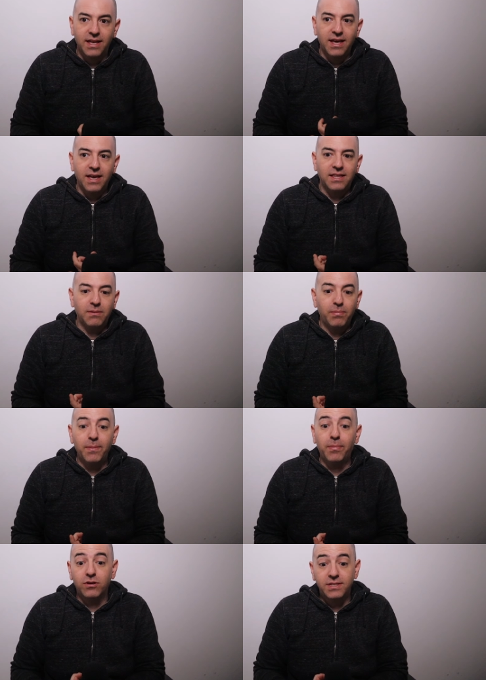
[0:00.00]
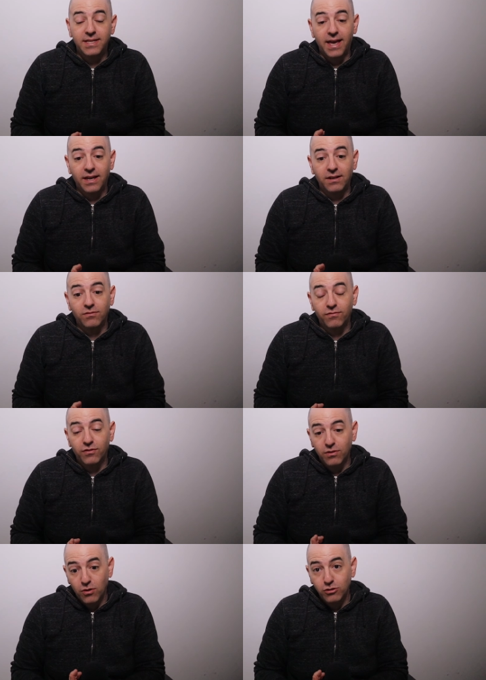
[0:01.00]
that people are staying for
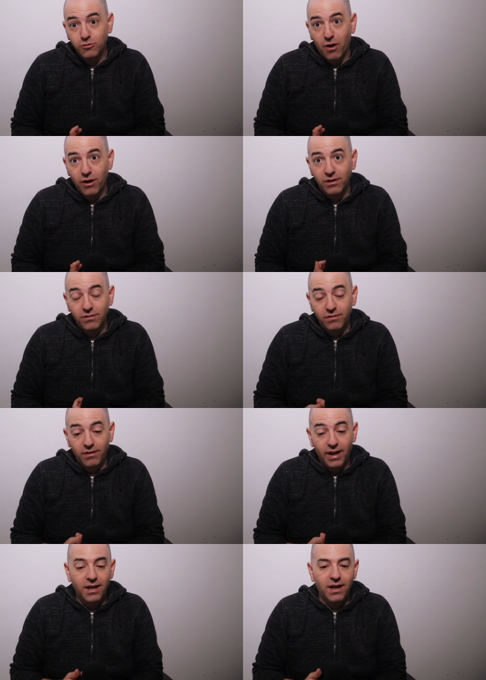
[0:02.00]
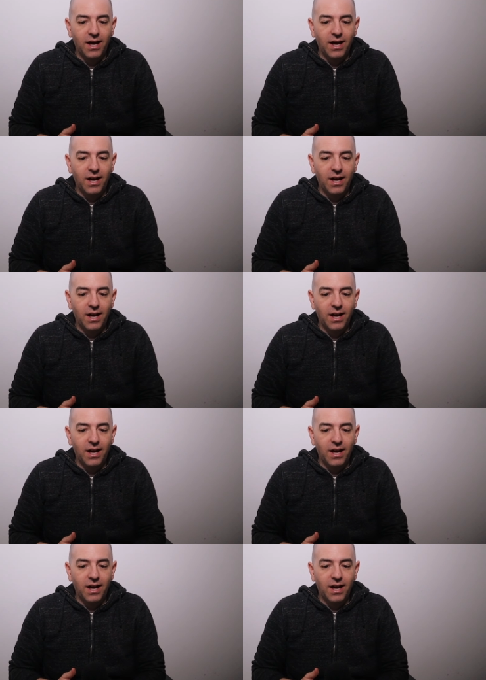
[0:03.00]
the most part, right?